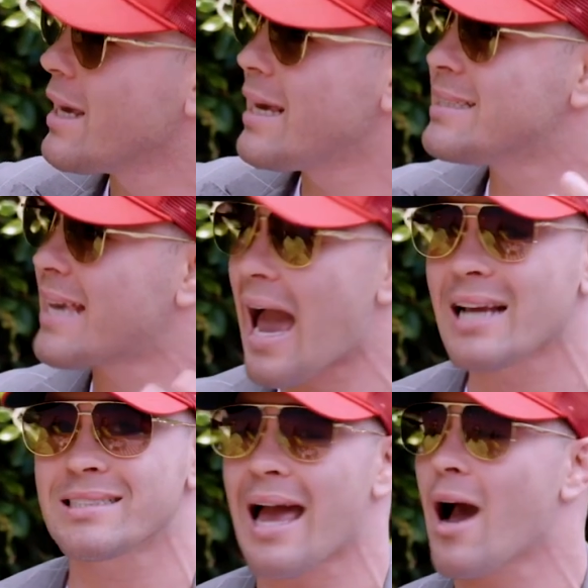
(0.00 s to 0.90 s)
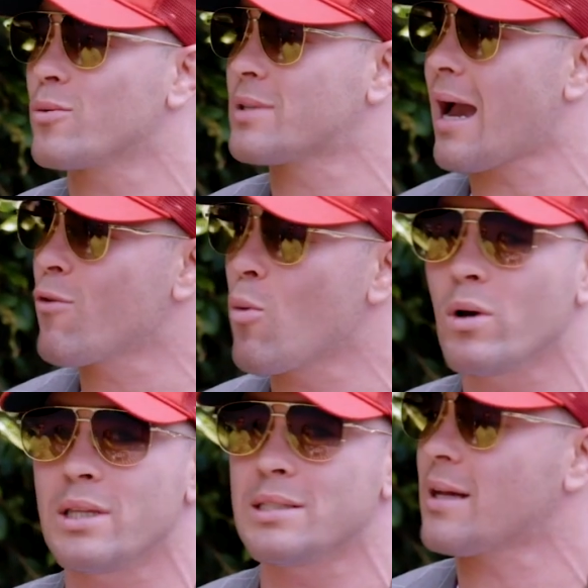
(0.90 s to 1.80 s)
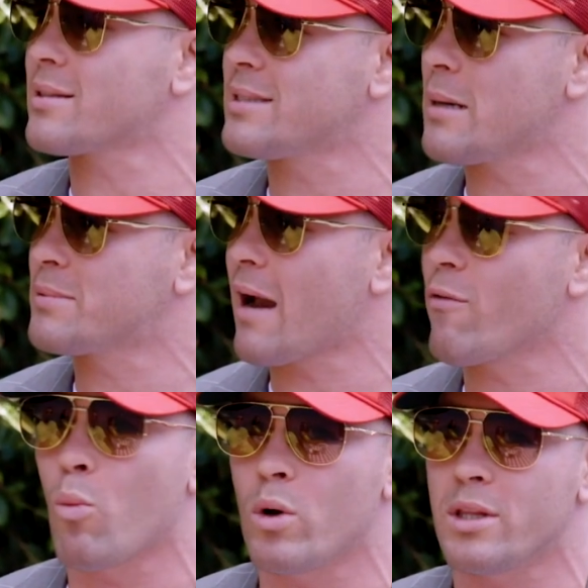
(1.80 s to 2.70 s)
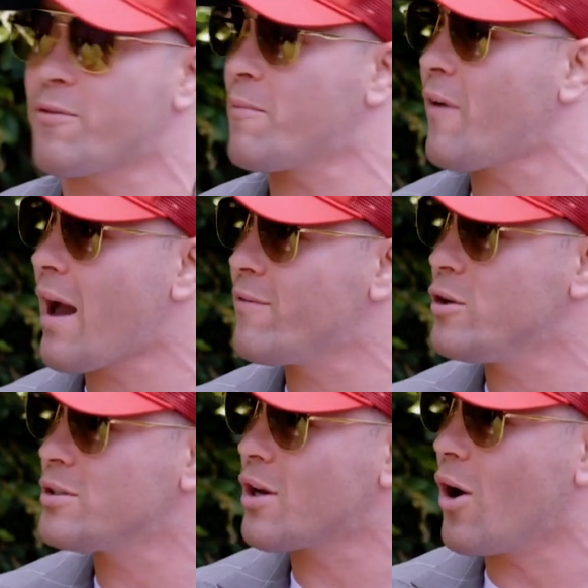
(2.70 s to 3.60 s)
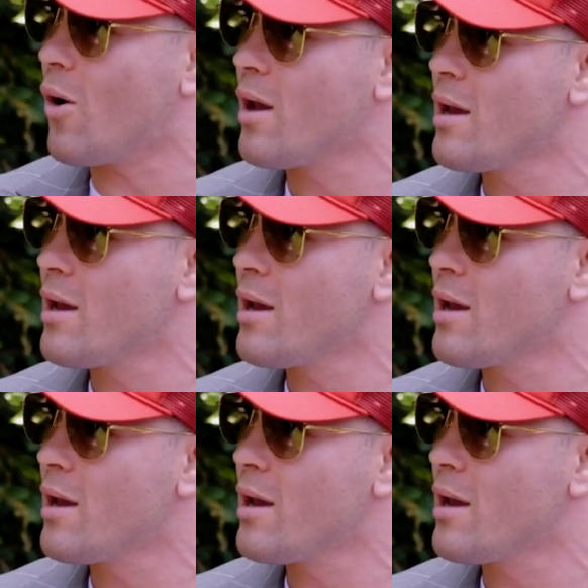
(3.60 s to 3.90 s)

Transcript: Sure. He's cashed out. Tyron Woodley's not the same Tyron Woodley from five years ago.